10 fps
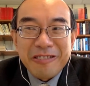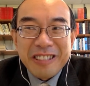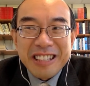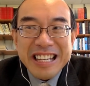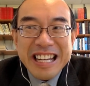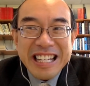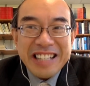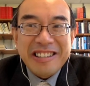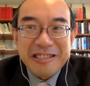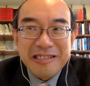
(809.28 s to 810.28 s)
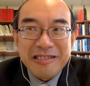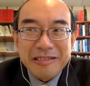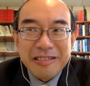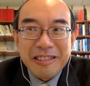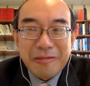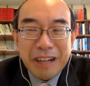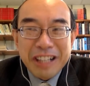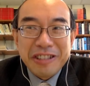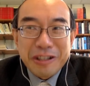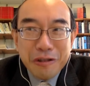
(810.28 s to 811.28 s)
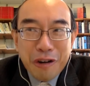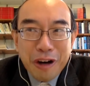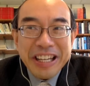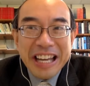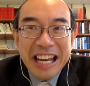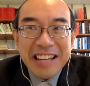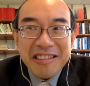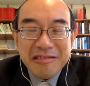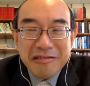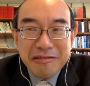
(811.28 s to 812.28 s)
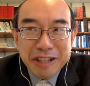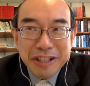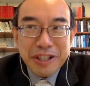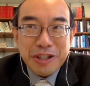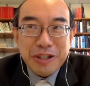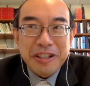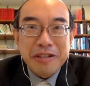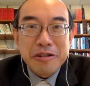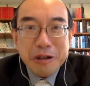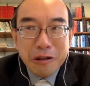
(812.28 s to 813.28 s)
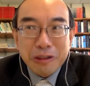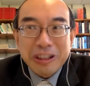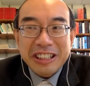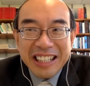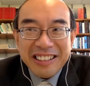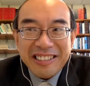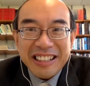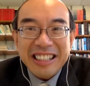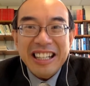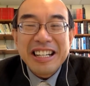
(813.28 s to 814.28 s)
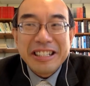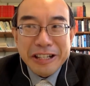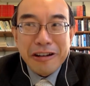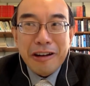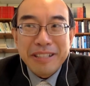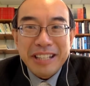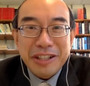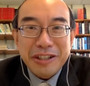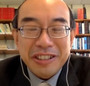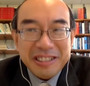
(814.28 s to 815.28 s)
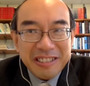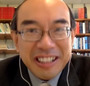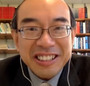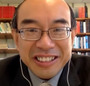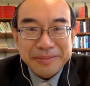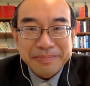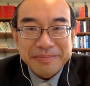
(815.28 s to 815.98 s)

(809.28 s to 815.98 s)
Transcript: need to want to join a traditional Eurocentric denominational structure?